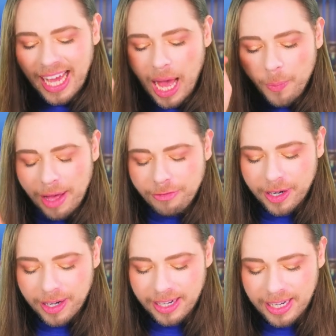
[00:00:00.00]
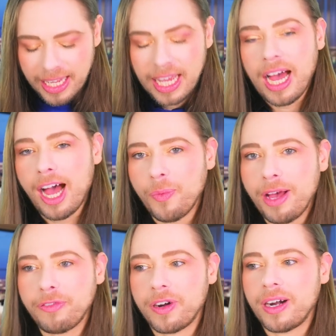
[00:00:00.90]
However,
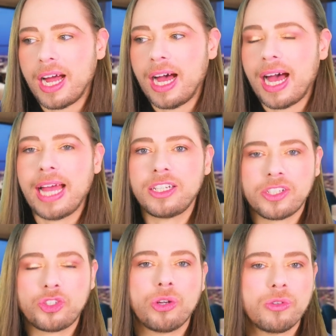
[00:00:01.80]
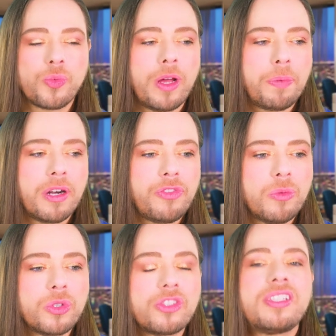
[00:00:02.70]
However, uh, I just chose one
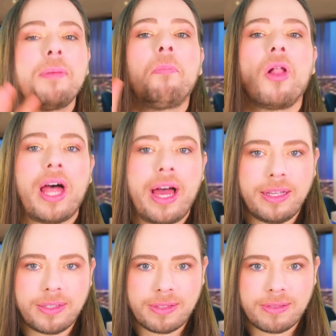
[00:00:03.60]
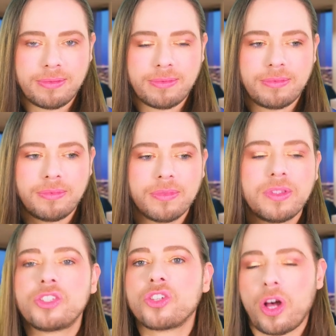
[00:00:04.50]
perfume to symbolize
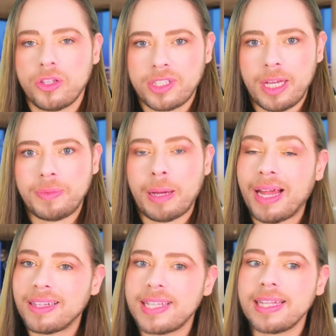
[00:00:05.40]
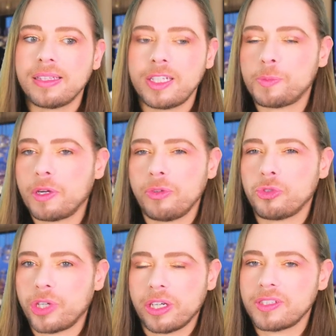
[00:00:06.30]
this concept. I'm not saying that this perfume
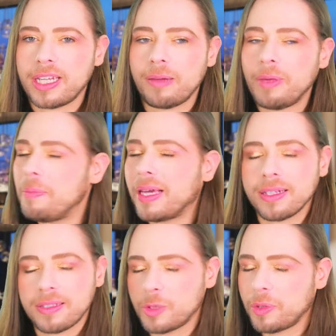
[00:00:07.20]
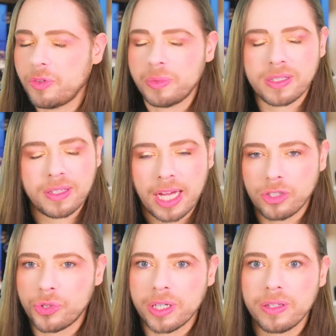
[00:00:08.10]
triggers it in me because this perfume does not
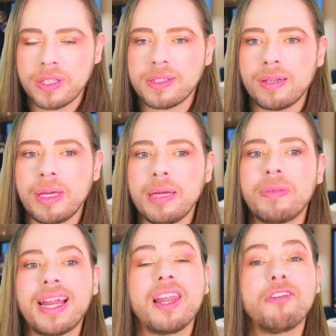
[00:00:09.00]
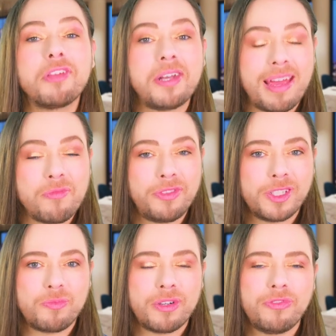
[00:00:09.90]
trigger this in me, but I love the name of
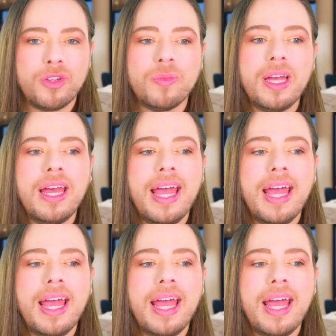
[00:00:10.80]
this perfume.